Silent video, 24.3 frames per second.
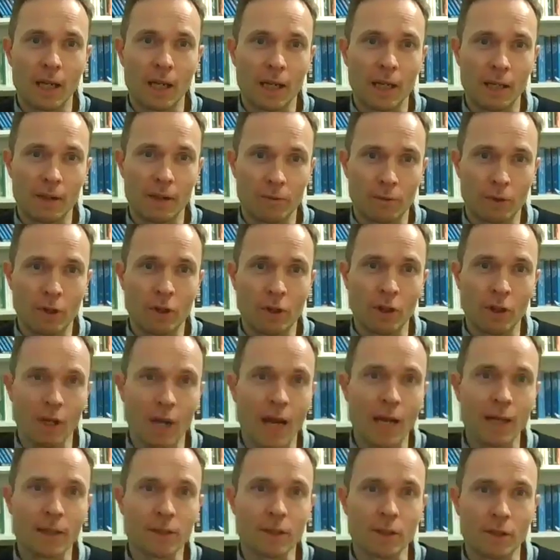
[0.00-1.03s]
In rural
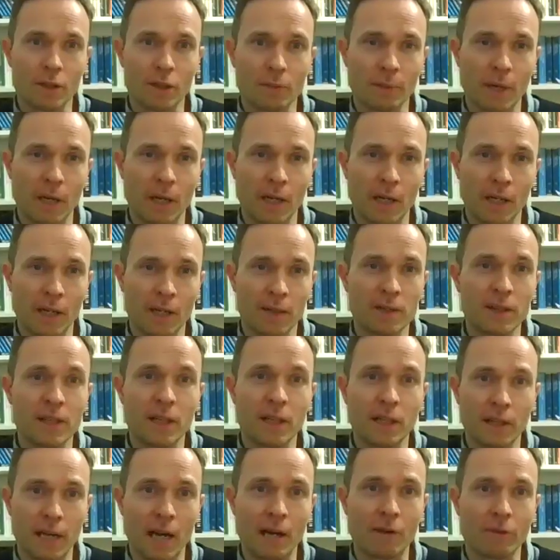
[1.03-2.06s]
and in urban areas,
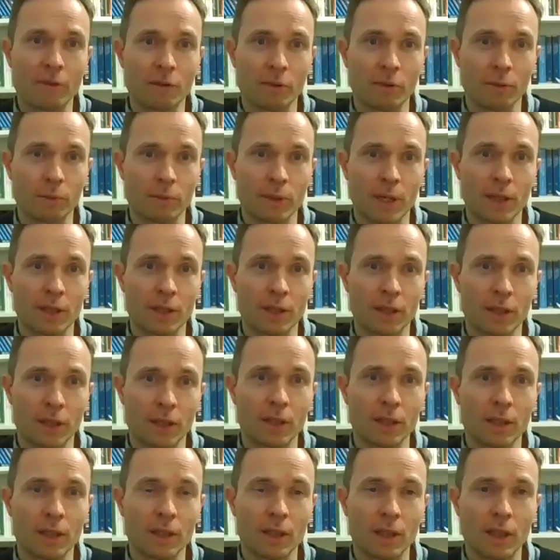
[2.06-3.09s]
nearly everyone was actually
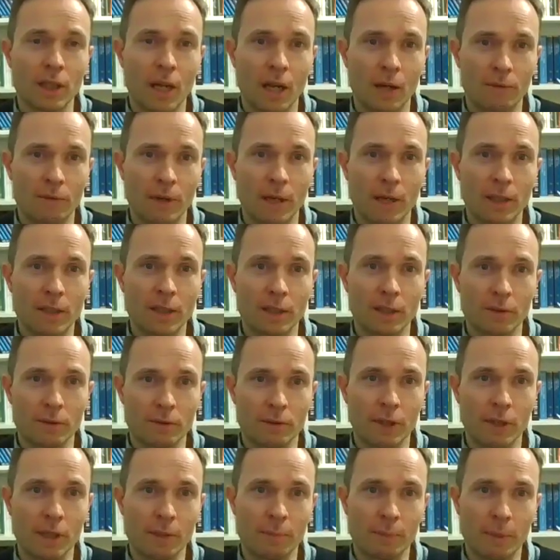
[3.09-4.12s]
renting. It was
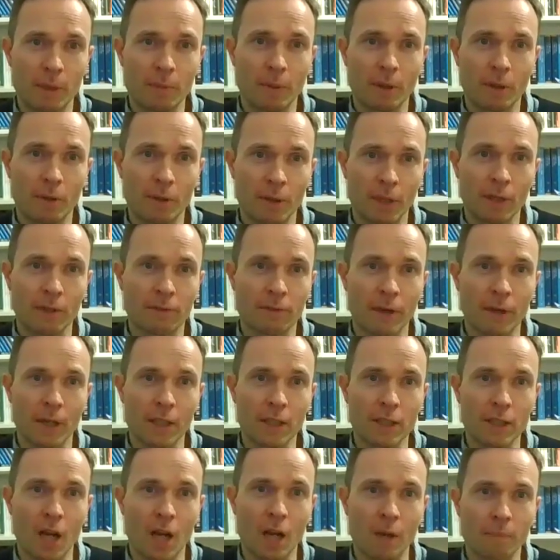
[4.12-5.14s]
really people only at the very
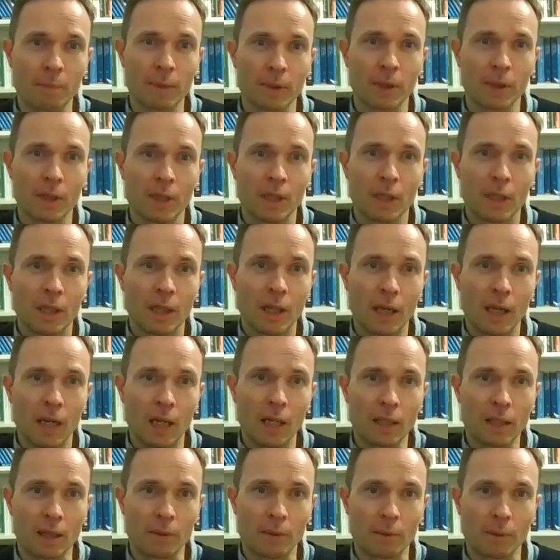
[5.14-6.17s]
top
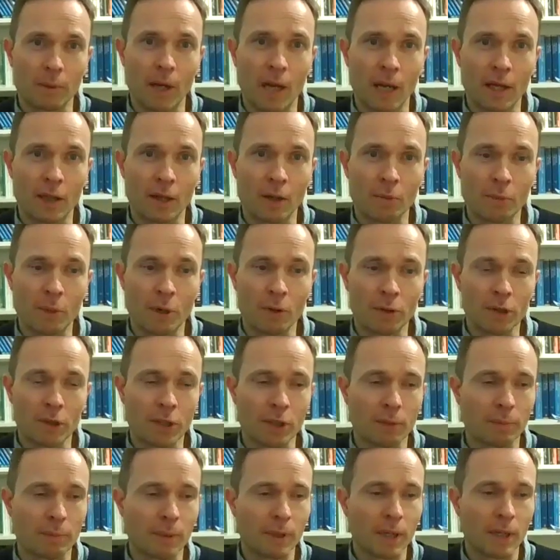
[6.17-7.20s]
that had home
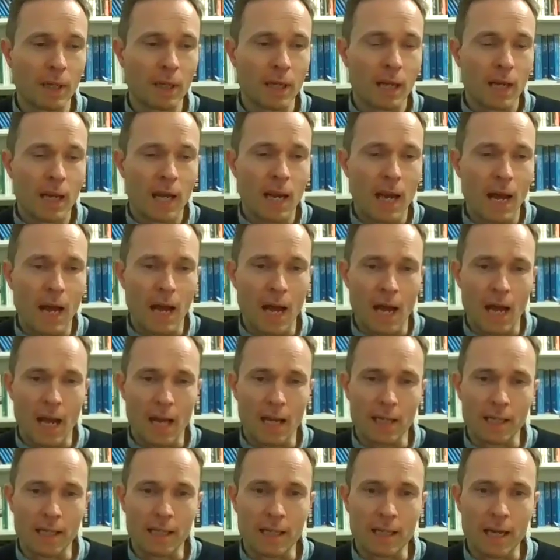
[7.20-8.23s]
ownership.
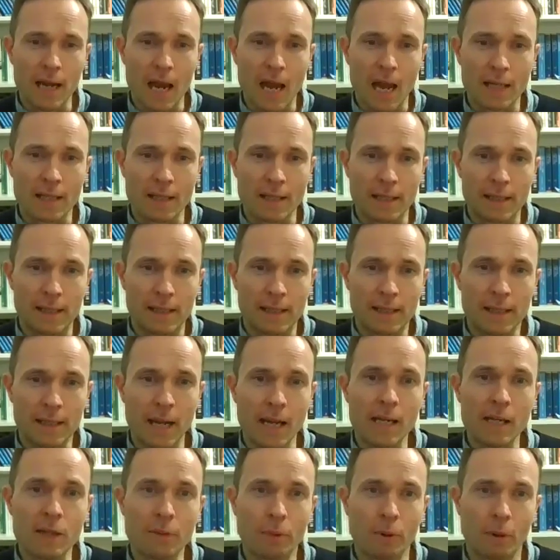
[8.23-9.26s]
And as a
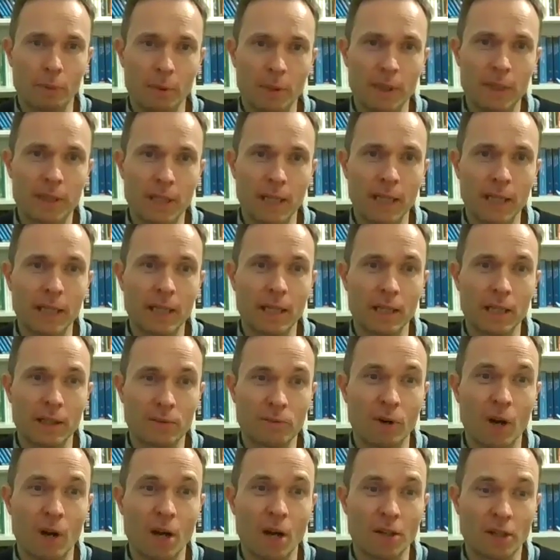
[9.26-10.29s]
state, what we did is,
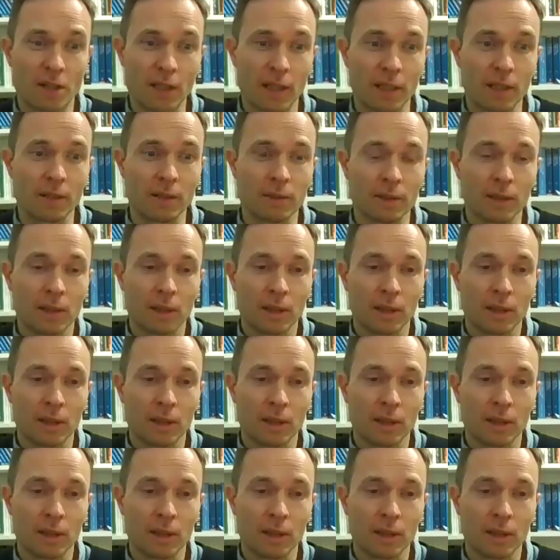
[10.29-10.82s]
rather than